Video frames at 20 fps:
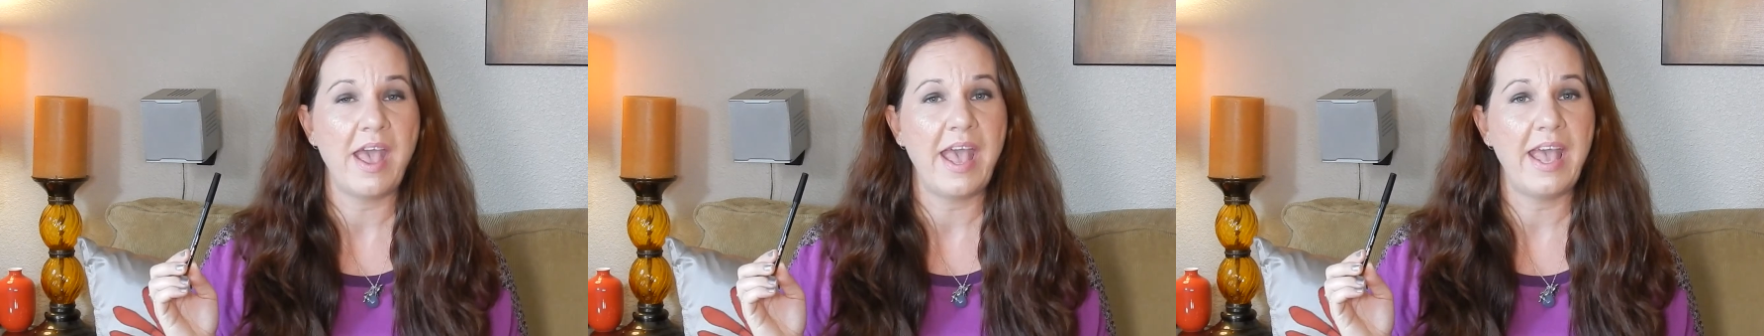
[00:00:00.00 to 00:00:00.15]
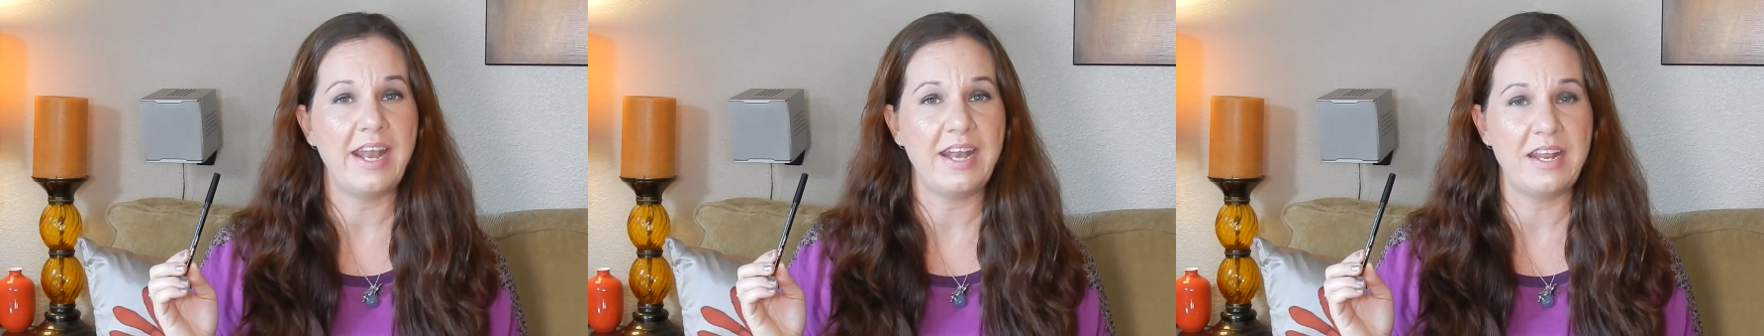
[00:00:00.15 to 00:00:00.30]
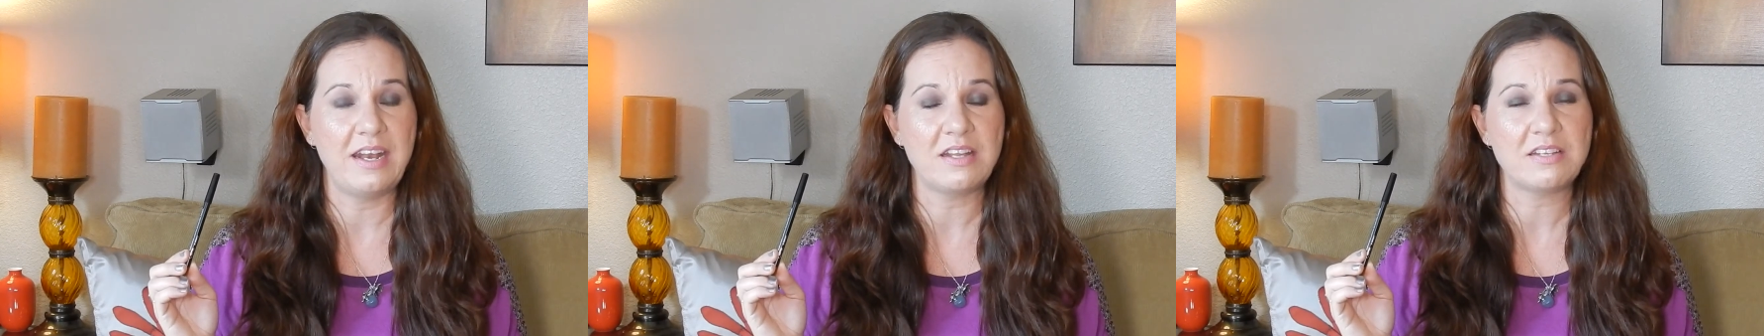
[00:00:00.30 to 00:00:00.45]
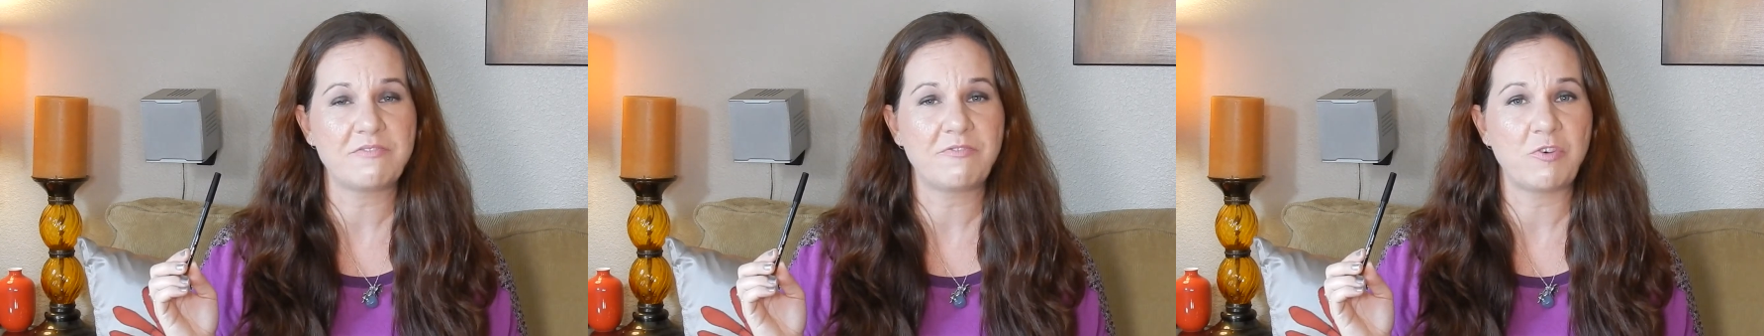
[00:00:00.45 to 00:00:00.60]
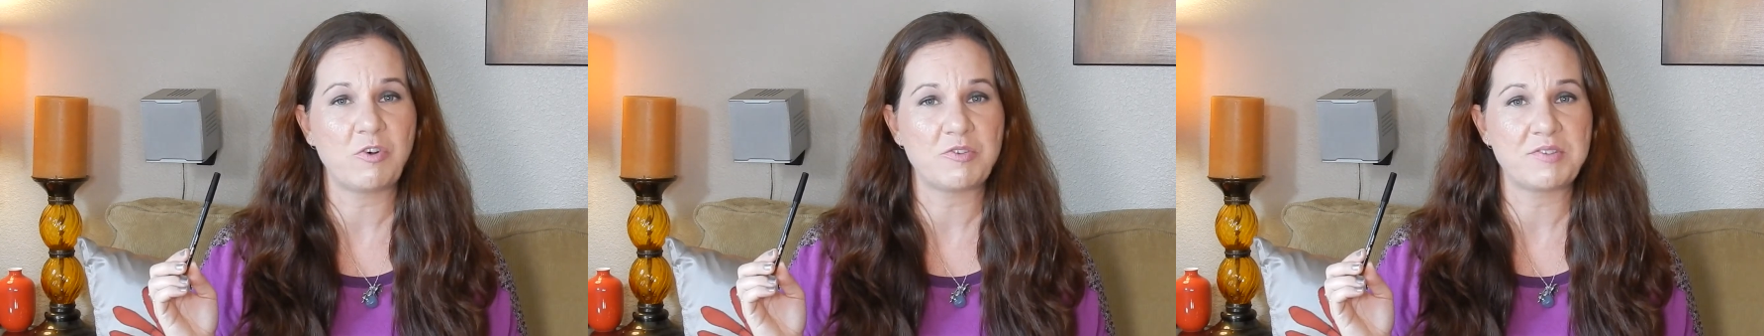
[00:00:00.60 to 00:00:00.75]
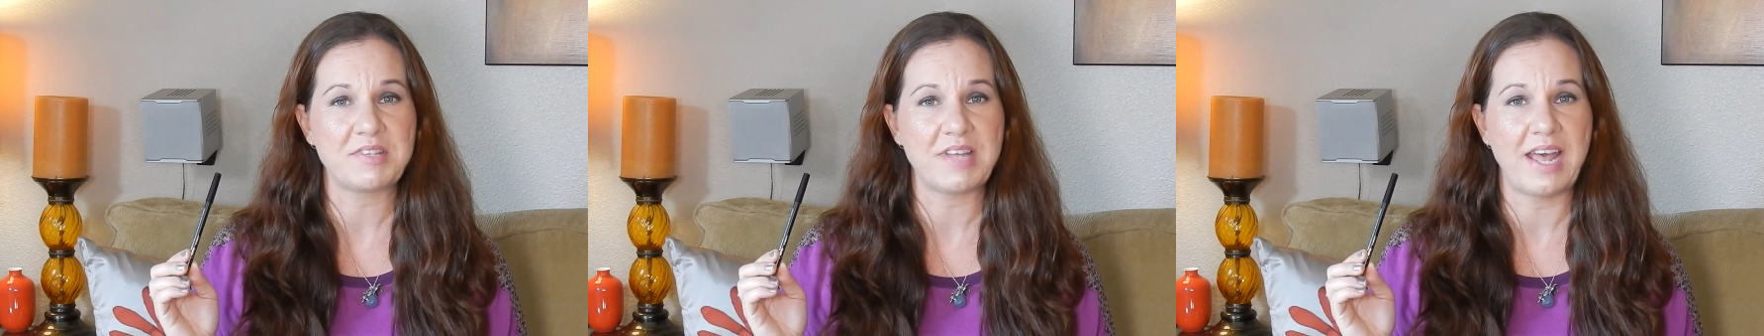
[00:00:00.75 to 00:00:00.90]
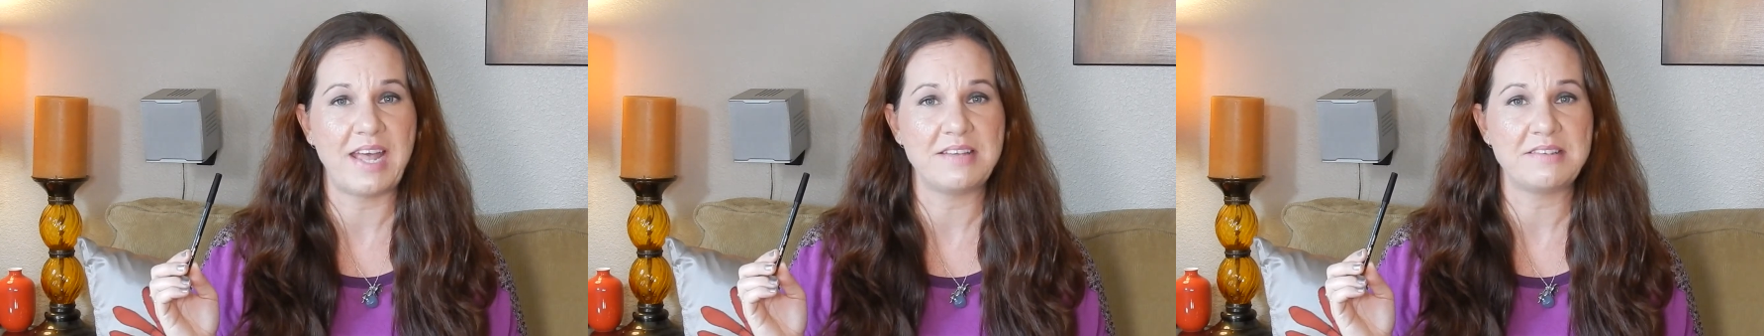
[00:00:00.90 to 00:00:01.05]
and it is full
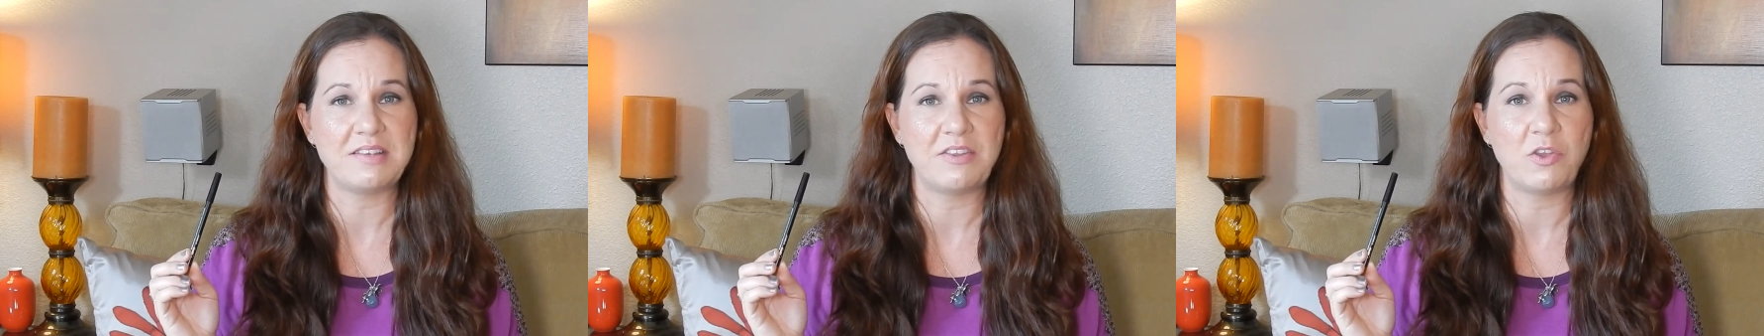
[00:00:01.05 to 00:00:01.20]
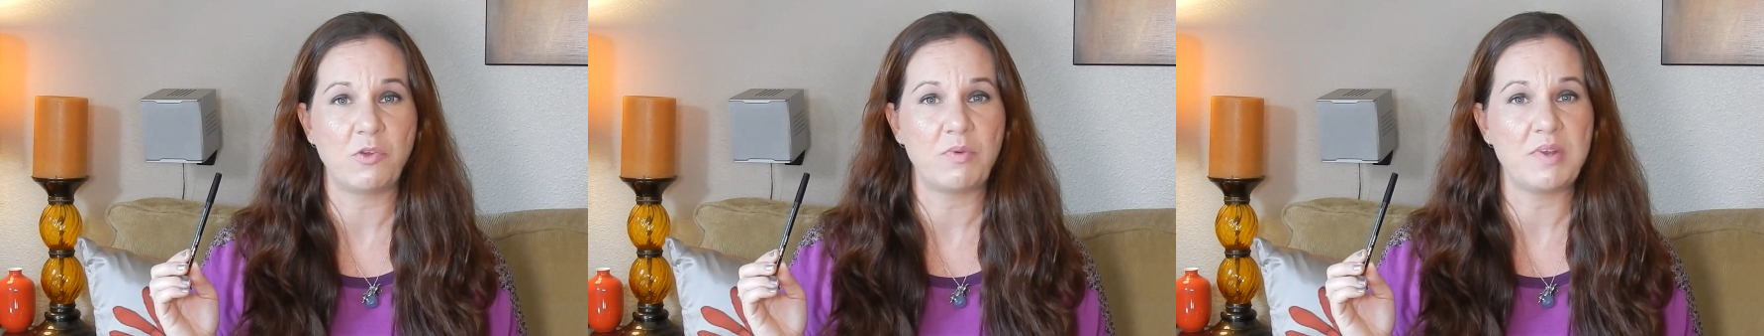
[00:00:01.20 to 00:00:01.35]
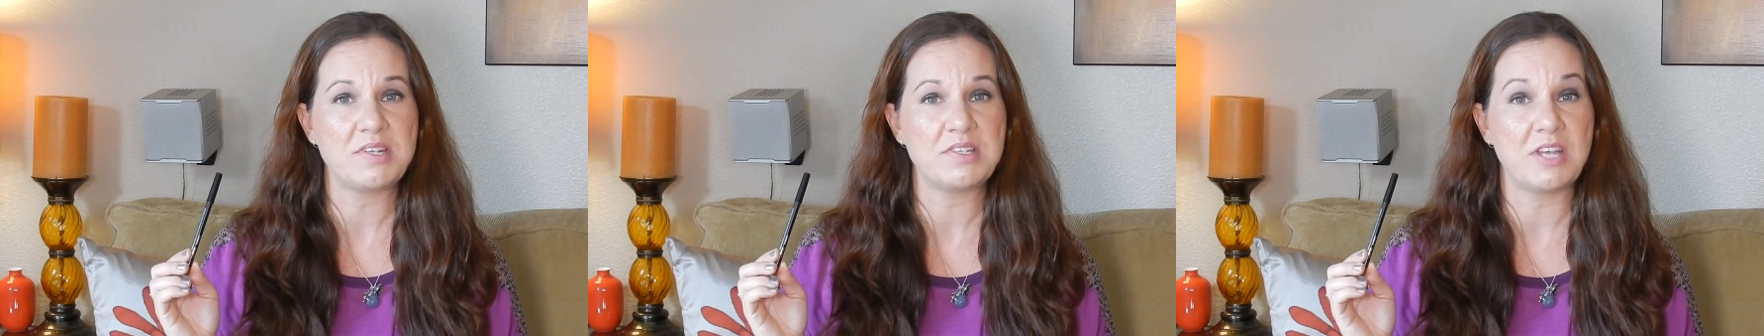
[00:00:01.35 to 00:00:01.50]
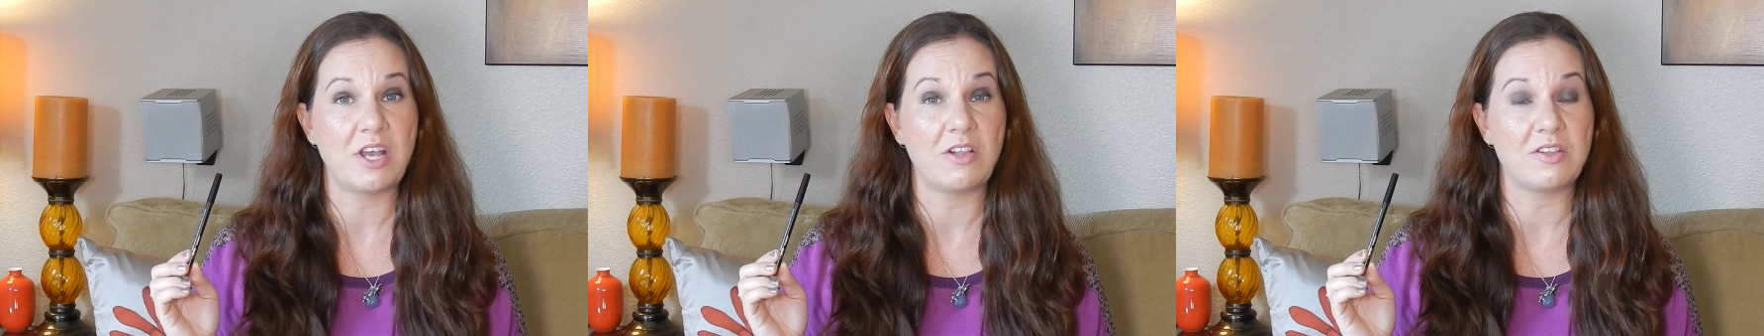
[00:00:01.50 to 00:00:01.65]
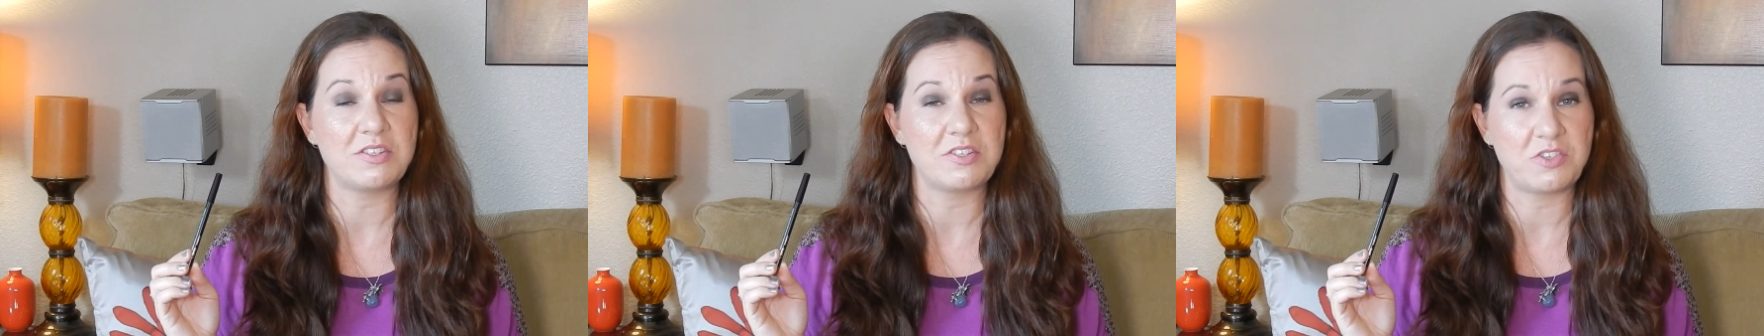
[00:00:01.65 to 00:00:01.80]
size, and the retail